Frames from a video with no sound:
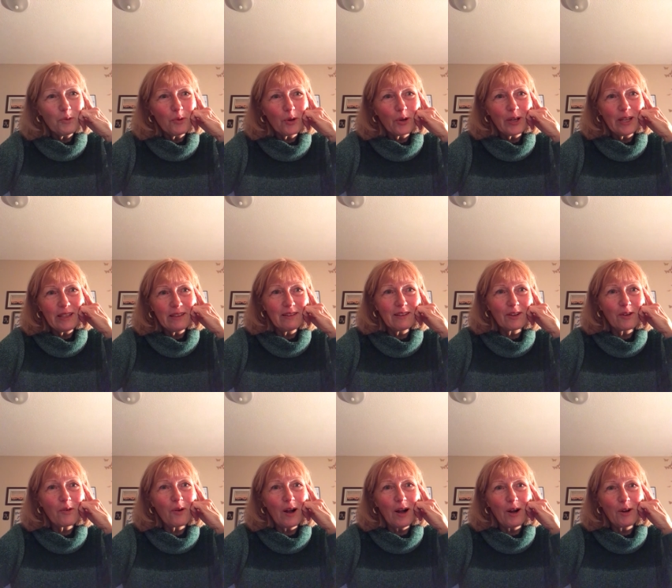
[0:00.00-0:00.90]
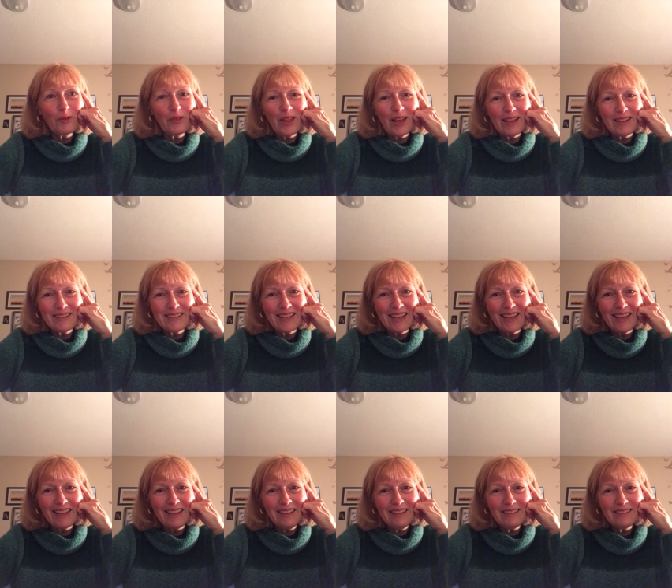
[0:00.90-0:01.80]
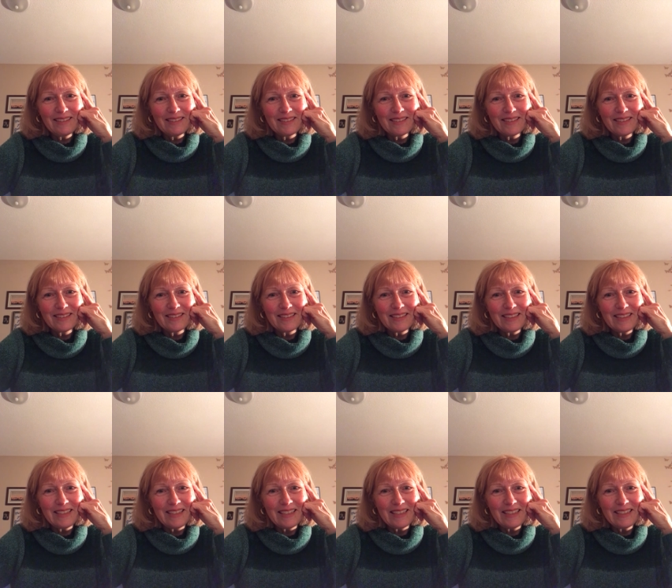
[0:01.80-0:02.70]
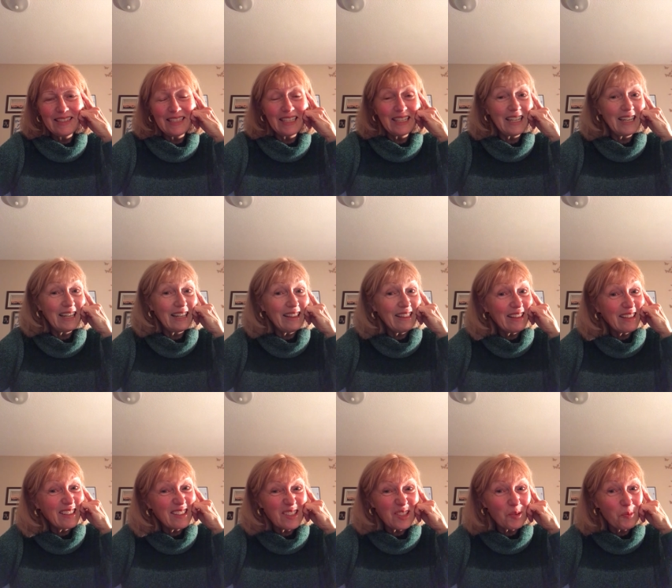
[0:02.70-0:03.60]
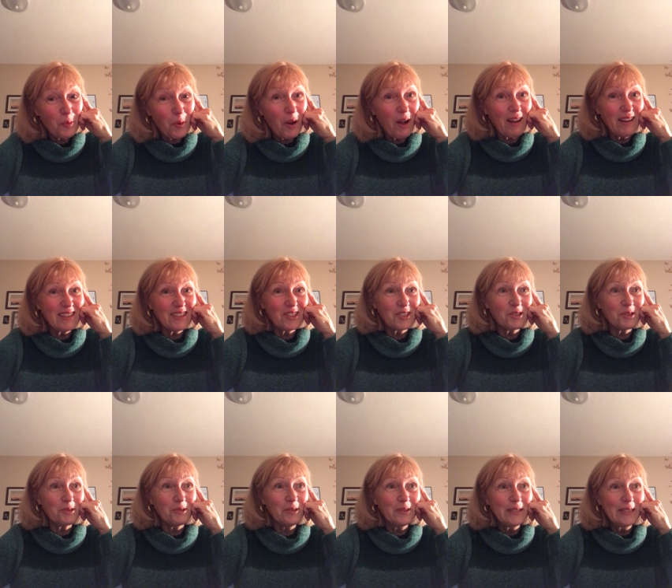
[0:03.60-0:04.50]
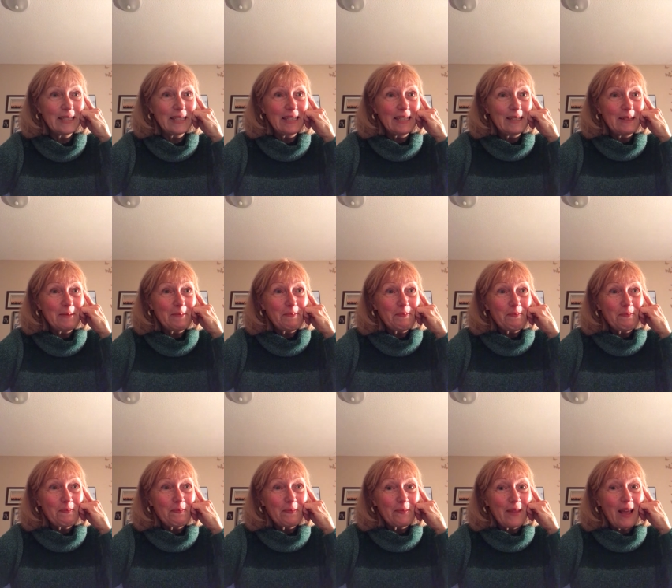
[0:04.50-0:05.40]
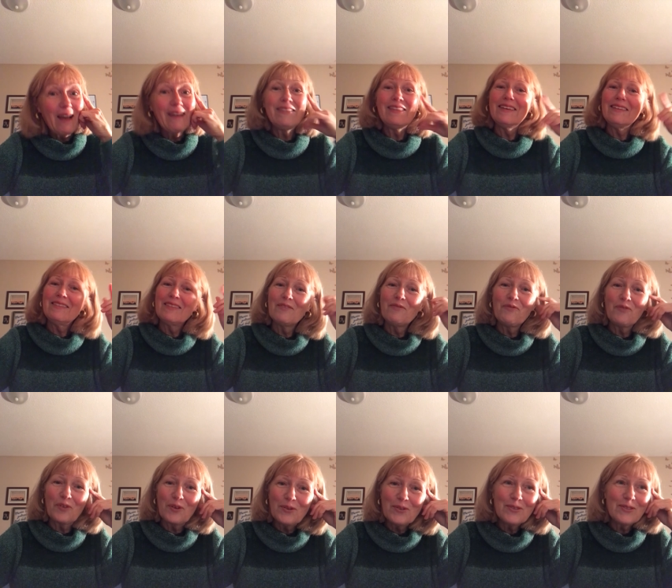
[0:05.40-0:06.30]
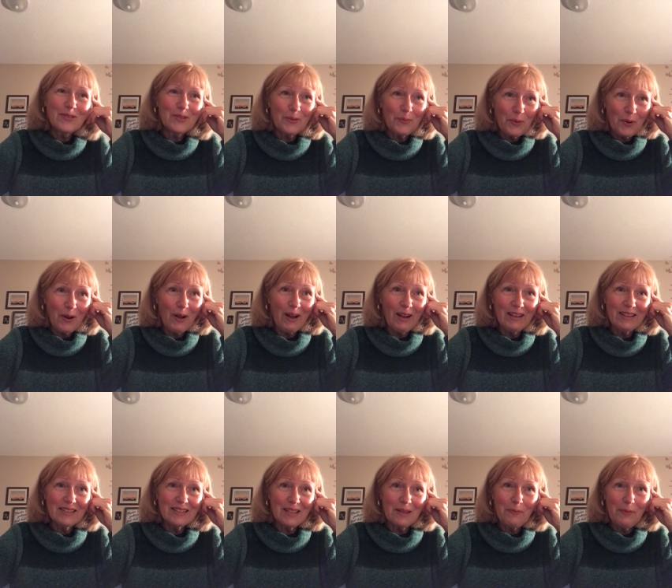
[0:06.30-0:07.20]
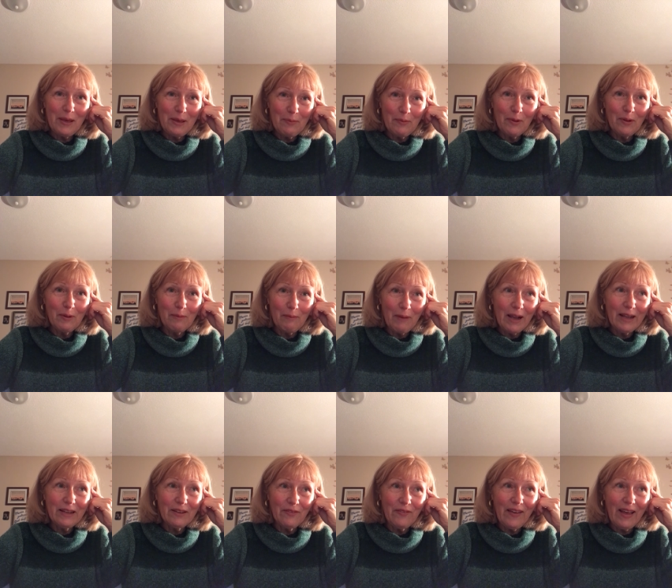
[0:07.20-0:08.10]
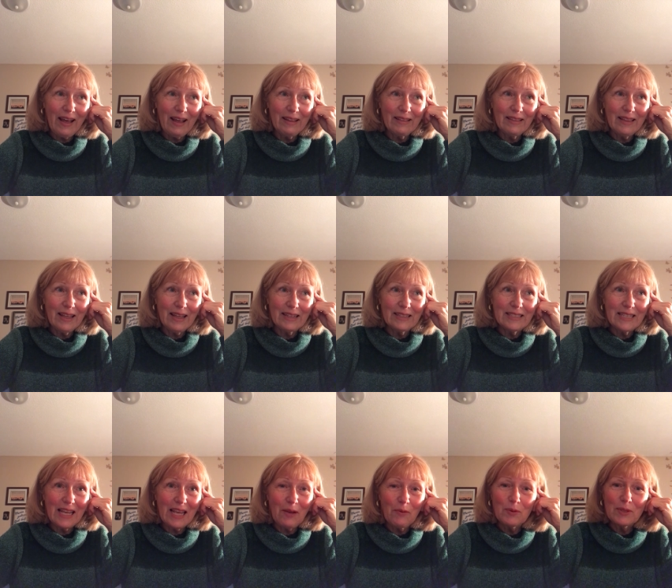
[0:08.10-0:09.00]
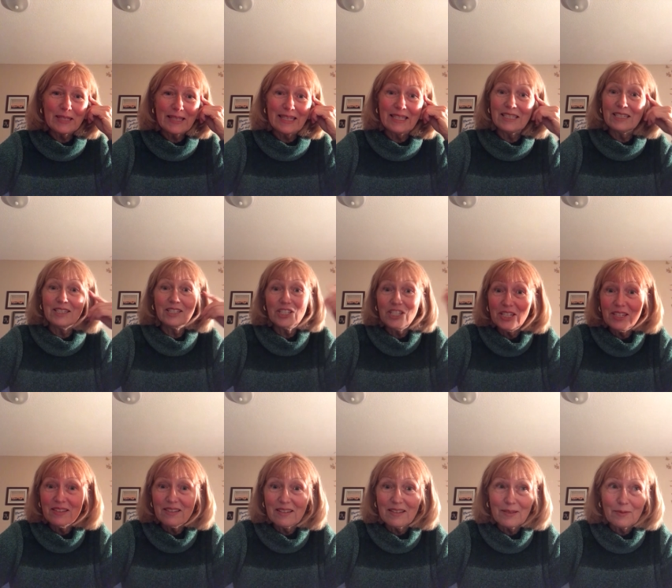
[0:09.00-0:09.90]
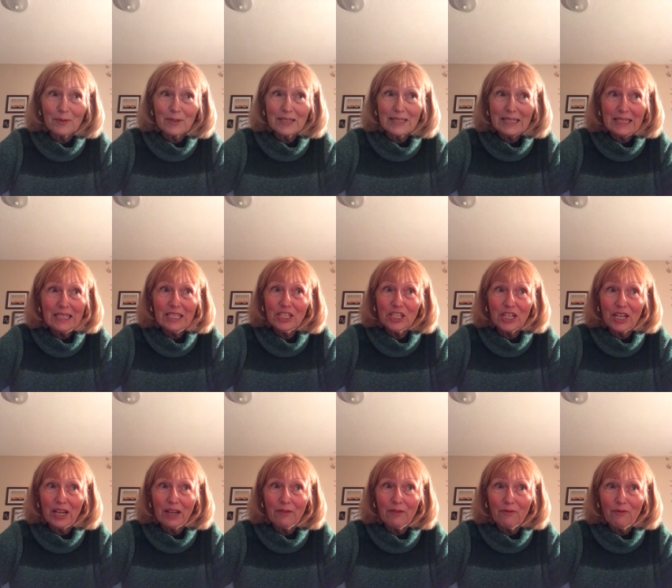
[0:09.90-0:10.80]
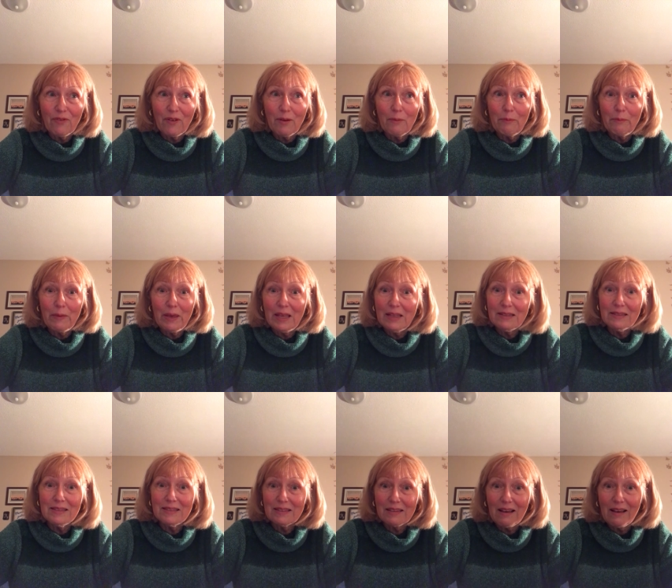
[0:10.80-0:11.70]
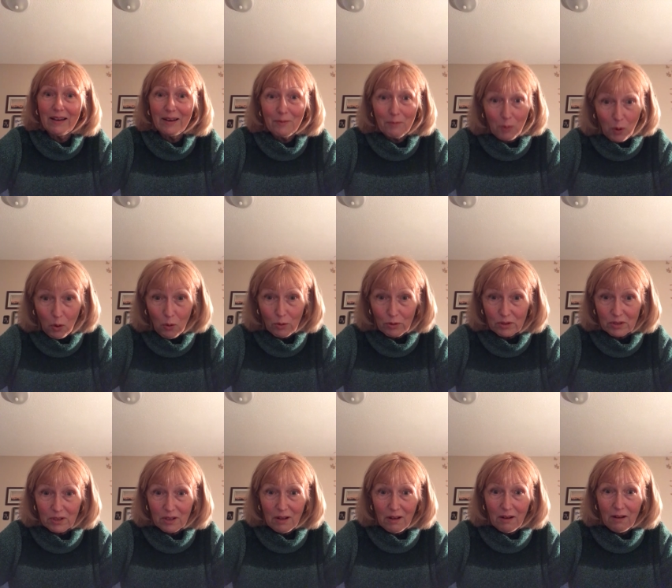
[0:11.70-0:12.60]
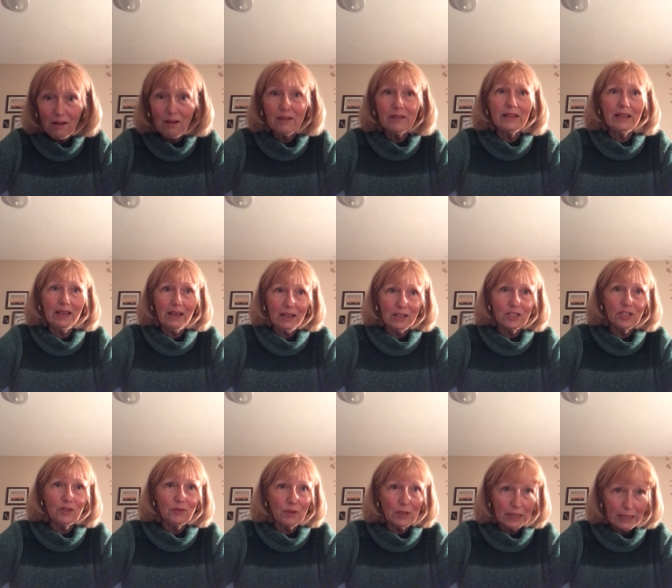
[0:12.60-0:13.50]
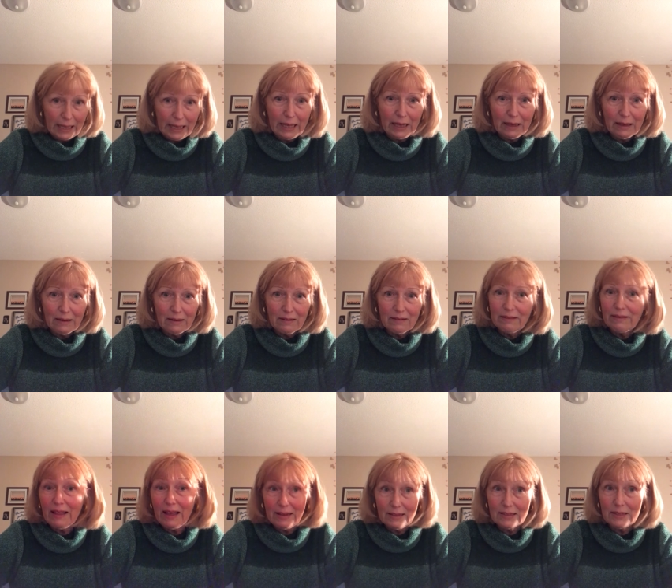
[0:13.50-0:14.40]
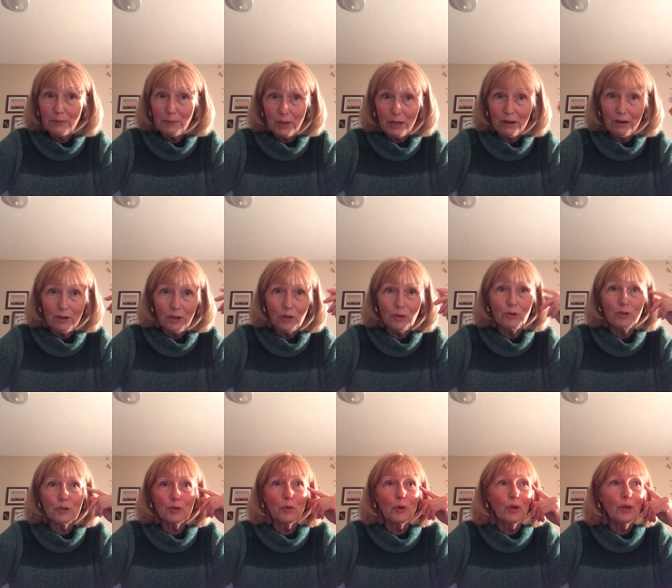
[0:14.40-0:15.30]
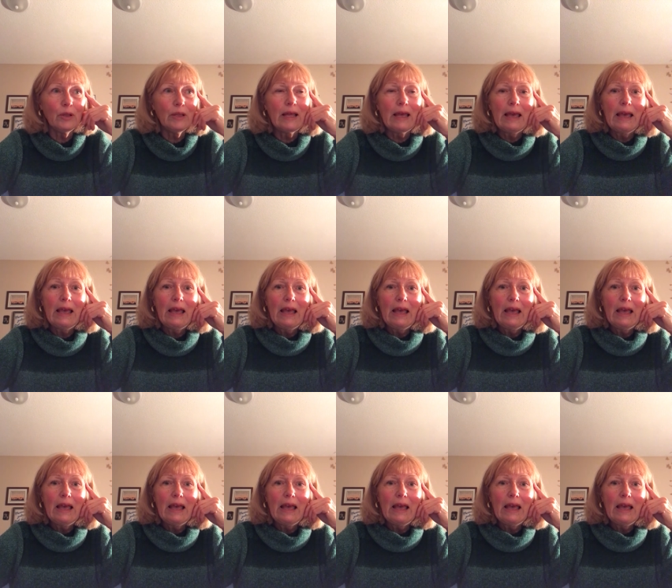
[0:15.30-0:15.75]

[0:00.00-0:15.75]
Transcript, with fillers: you were in the crowd that day. Did anything surprise you? I think the first surprise that people might have had that day was that Jesus was teaching from inside a boat on the edge of a lake. That is a bit unusual.